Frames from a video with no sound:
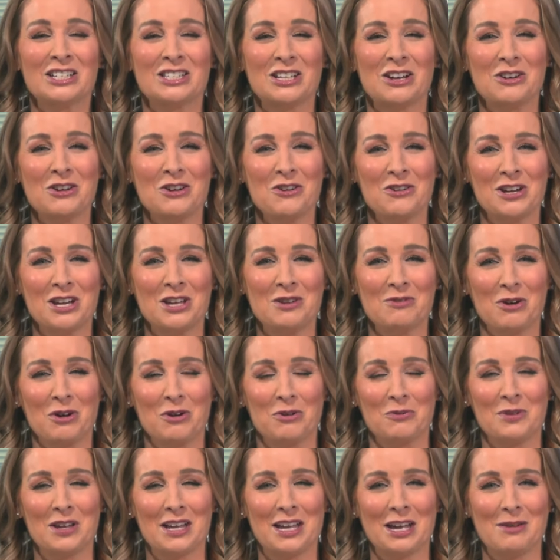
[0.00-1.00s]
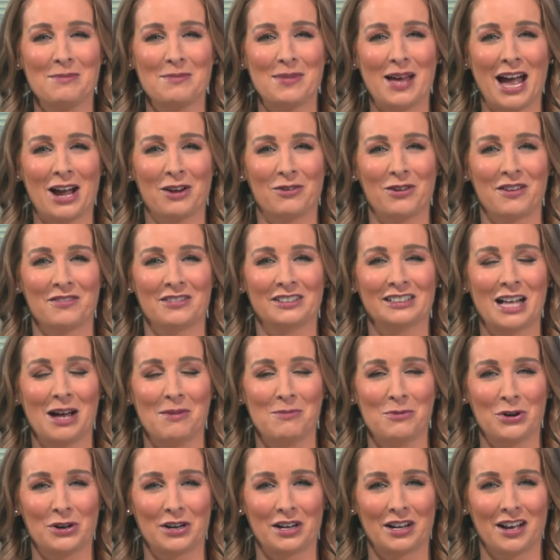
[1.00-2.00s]
Don't go anywhere. When we come back, we have a
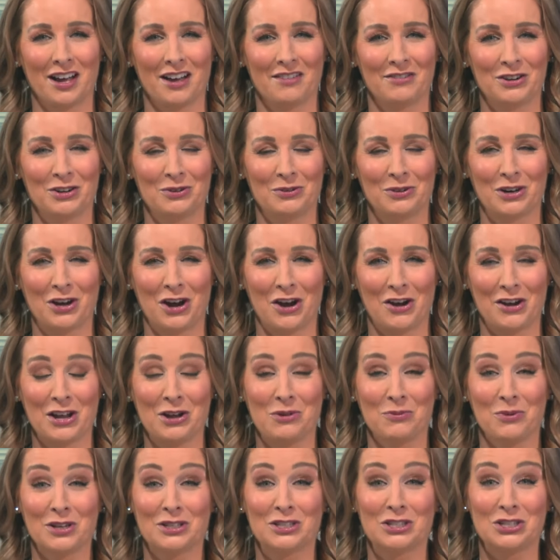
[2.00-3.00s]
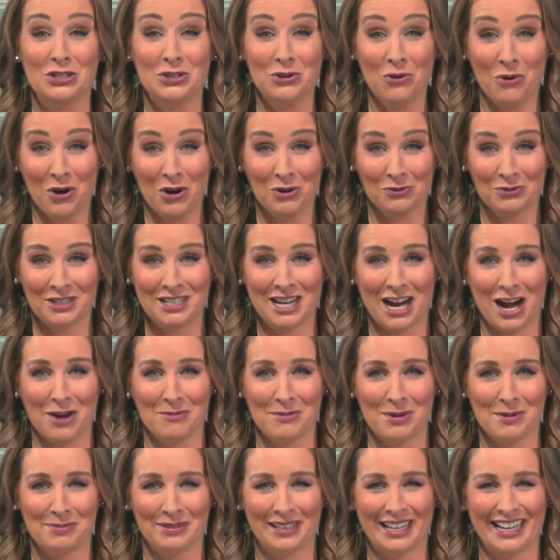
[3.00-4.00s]
lot more to cover regarding what's your
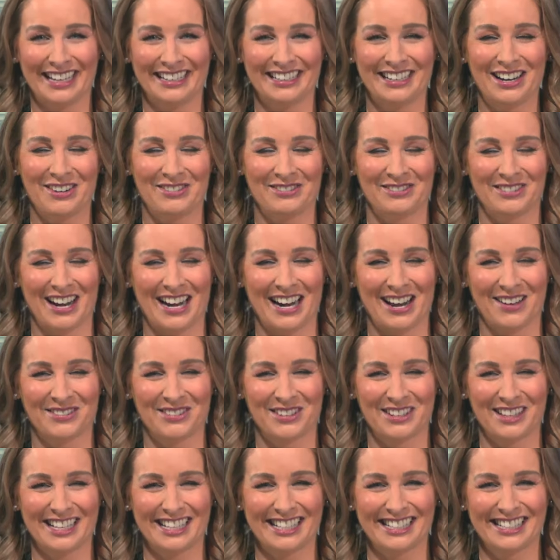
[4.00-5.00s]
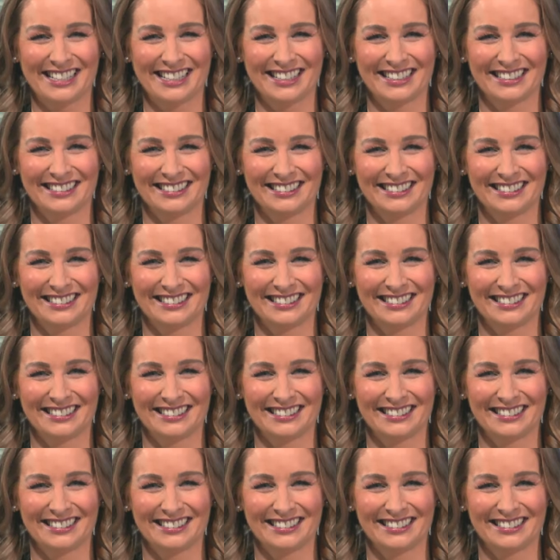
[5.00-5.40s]
retirement plan plan right after this.